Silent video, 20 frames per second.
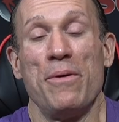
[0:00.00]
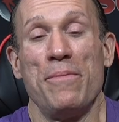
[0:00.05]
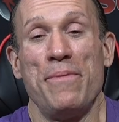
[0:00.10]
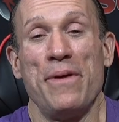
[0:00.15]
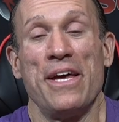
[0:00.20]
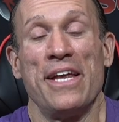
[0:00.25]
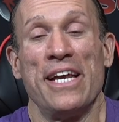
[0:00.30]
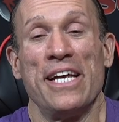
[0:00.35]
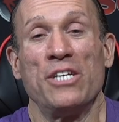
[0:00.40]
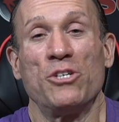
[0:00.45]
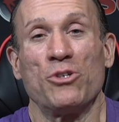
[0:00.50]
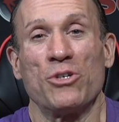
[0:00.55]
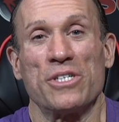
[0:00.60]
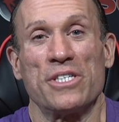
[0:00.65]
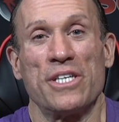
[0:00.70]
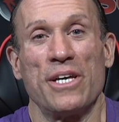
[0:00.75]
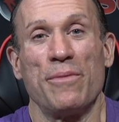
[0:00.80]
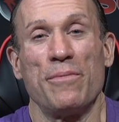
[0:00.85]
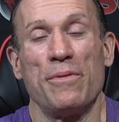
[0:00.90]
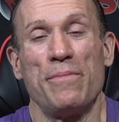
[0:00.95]
like, be an
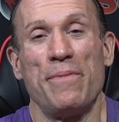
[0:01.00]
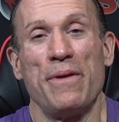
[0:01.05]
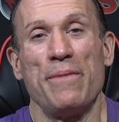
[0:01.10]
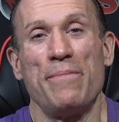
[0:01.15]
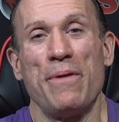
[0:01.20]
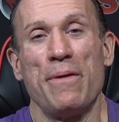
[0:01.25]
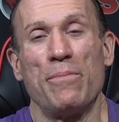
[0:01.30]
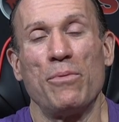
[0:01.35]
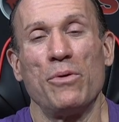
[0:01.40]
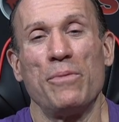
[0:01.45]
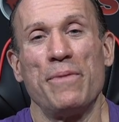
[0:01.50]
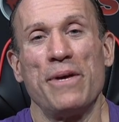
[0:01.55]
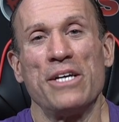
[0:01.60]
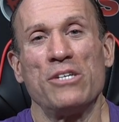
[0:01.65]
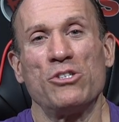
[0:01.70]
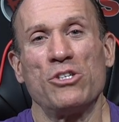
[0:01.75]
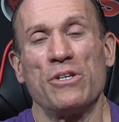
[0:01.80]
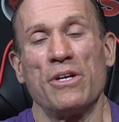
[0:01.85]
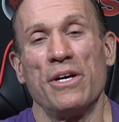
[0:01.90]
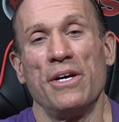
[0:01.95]
interest. It would be people would be
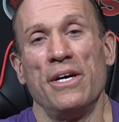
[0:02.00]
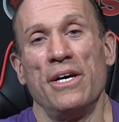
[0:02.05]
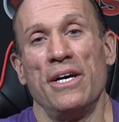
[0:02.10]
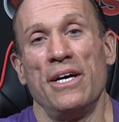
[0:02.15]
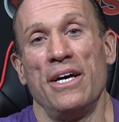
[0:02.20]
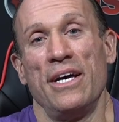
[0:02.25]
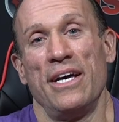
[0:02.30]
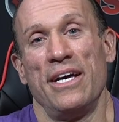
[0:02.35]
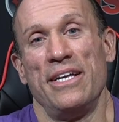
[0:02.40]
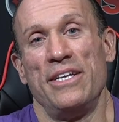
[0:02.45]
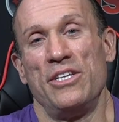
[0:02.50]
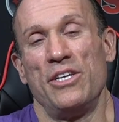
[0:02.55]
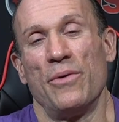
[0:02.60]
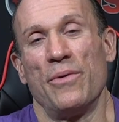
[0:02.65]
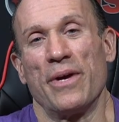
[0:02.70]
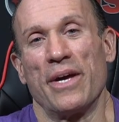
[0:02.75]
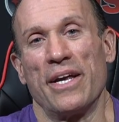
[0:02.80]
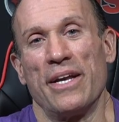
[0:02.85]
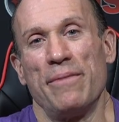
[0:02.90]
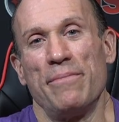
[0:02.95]
interested in
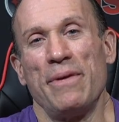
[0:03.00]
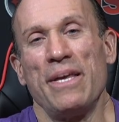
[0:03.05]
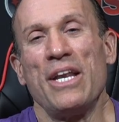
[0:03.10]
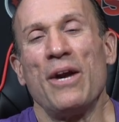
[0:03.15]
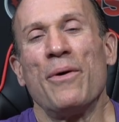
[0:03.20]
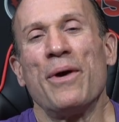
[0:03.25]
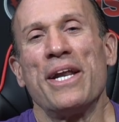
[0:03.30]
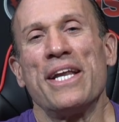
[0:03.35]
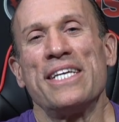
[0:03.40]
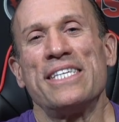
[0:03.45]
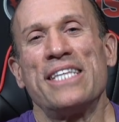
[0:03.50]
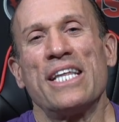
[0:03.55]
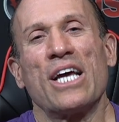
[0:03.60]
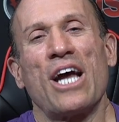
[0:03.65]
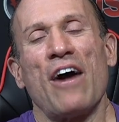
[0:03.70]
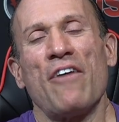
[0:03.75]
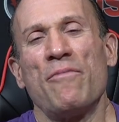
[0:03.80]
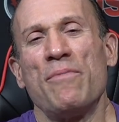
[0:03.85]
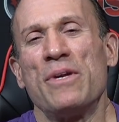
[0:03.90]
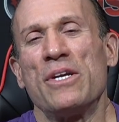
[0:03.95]
doing it. But you know what it is? The
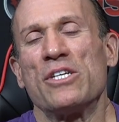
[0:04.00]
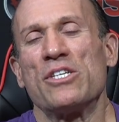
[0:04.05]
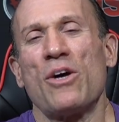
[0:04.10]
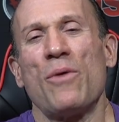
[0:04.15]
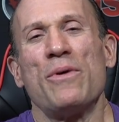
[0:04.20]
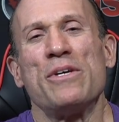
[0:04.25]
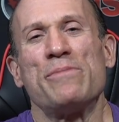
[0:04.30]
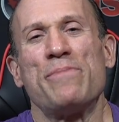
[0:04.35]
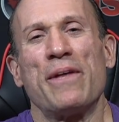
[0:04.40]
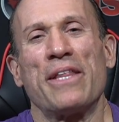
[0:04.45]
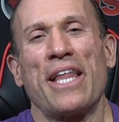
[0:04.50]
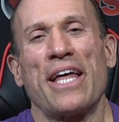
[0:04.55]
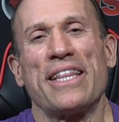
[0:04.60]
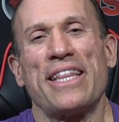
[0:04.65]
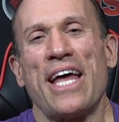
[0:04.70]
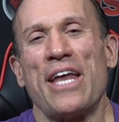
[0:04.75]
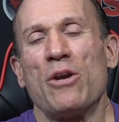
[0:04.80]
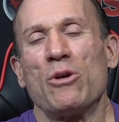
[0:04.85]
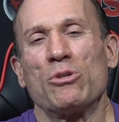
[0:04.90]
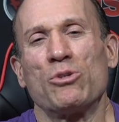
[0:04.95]
government has always been like
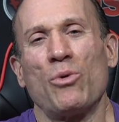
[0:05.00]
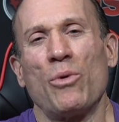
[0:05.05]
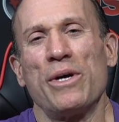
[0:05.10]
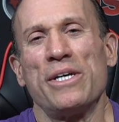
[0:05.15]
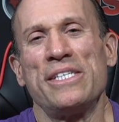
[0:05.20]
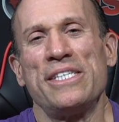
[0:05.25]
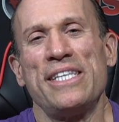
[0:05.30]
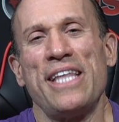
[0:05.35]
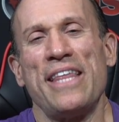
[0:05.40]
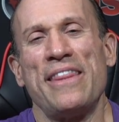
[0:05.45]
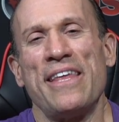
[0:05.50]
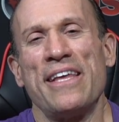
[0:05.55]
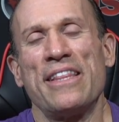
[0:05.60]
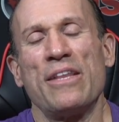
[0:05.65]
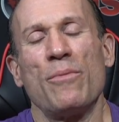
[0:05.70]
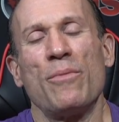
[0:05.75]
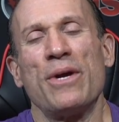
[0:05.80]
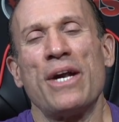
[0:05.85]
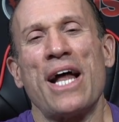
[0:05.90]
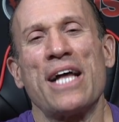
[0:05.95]
that. Notoriously, they think
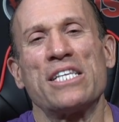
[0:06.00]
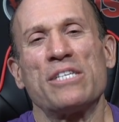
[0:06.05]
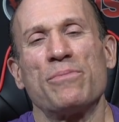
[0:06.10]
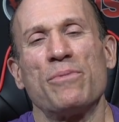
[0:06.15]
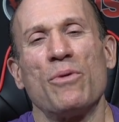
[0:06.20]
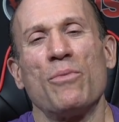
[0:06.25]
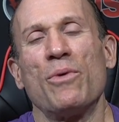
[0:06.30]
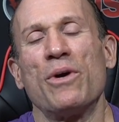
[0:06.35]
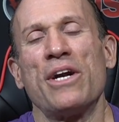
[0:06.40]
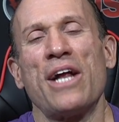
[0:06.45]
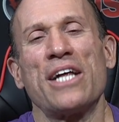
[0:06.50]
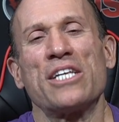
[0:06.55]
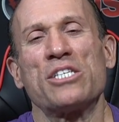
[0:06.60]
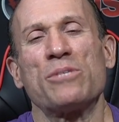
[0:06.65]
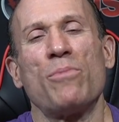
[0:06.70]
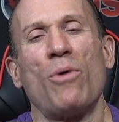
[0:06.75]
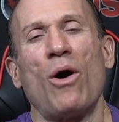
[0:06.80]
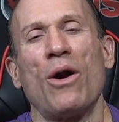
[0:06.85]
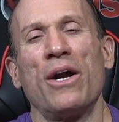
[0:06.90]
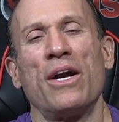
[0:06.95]
that we're not we're not
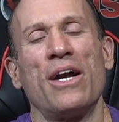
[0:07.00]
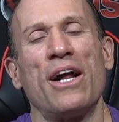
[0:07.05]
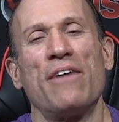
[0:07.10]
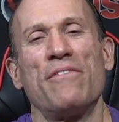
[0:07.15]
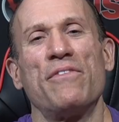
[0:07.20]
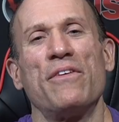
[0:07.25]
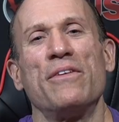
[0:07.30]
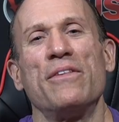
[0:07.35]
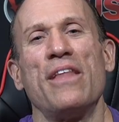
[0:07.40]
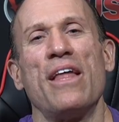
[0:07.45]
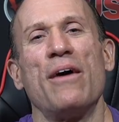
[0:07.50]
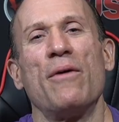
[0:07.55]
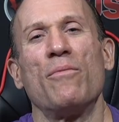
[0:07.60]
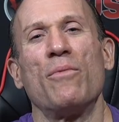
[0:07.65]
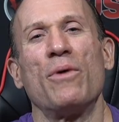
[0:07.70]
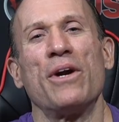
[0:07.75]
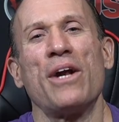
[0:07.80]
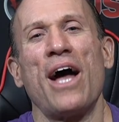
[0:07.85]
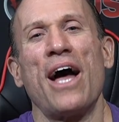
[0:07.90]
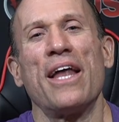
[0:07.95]
smart enough and
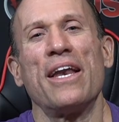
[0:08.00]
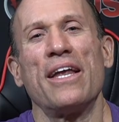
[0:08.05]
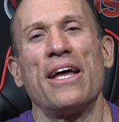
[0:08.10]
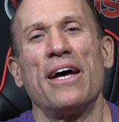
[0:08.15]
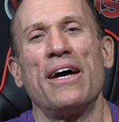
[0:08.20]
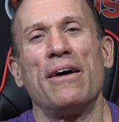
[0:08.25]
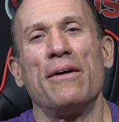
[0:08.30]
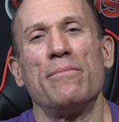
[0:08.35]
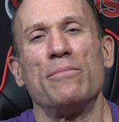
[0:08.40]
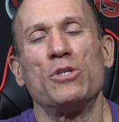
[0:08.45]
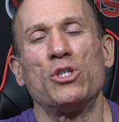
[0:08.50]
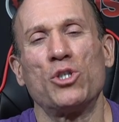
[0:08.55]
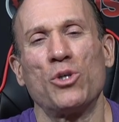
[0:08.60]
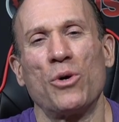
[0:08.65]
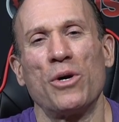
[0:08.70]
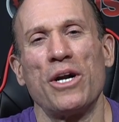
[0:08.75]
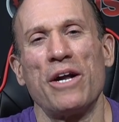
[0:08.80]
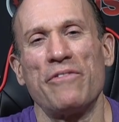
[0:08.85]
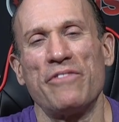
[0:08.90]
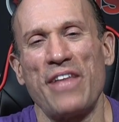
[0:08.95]
we're not uh, mature
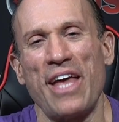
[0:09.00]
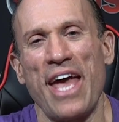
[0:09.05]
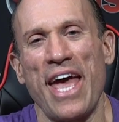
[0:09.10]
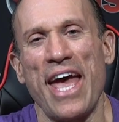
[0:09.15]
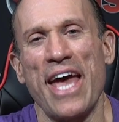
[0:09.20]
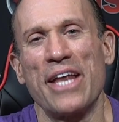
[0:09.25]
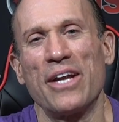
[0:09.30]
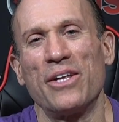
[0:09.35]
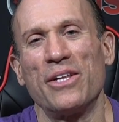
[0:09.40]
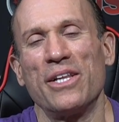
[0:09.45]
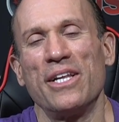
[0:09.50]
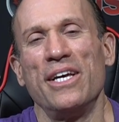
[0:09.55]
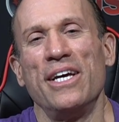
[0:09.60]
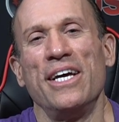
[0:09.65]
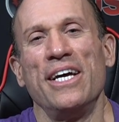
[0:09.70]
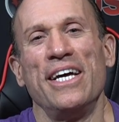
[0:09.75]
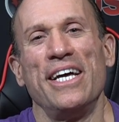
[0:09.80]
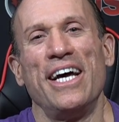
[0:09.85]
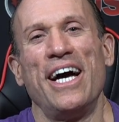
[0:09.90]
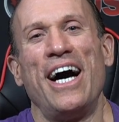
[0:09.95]
enough to handle
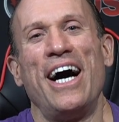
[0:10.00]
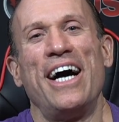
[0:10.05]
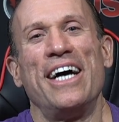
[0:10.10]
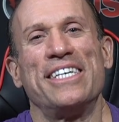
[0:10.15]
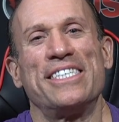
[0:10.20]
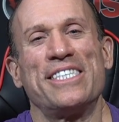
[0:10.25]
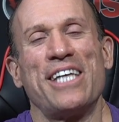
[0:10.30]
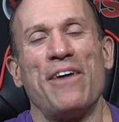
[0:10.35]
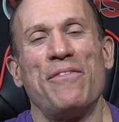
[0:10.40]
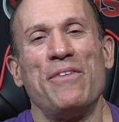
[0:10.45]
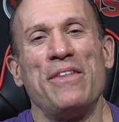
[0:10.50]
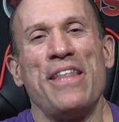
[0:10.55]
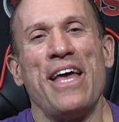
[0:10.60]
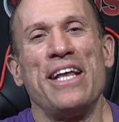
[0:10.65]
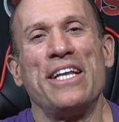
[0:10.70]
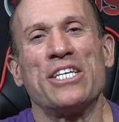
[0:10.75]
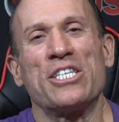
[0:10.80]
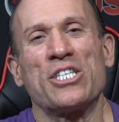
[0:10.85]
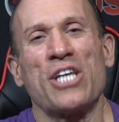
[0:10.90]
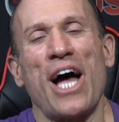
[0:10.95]
uh, stuff, and they
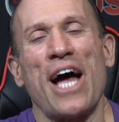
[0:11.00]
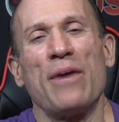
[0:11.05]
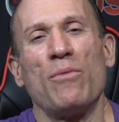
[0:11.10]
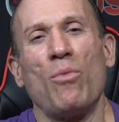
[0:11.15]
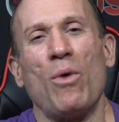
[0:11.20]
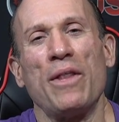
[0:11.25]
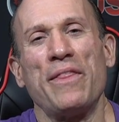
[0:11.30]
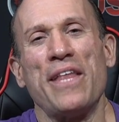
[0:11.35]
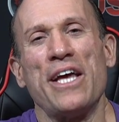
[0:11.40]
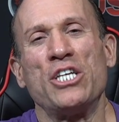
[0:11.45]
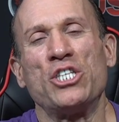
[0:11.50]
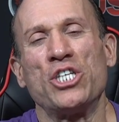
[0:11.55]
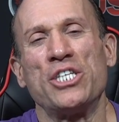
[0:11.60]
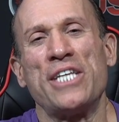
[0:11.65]
decide well, what they should